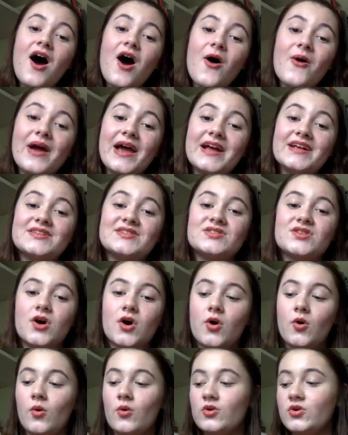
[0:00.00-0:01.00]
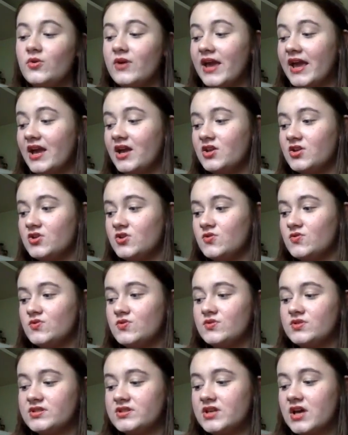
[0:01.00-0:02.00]
Okay, so you can't
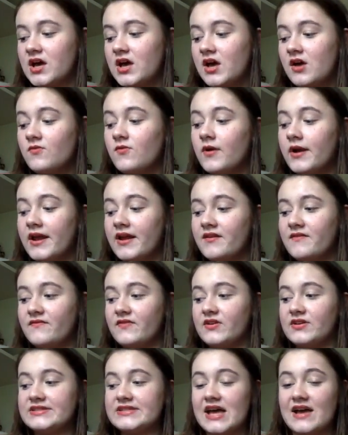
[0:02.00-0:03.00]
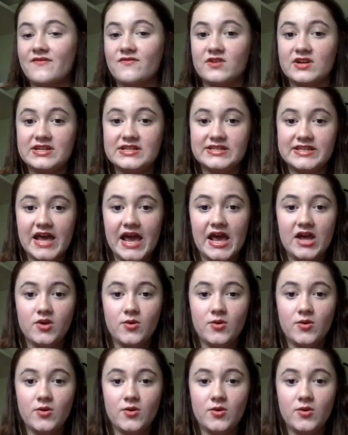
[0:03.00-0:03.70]
use Rodan & Fields every day.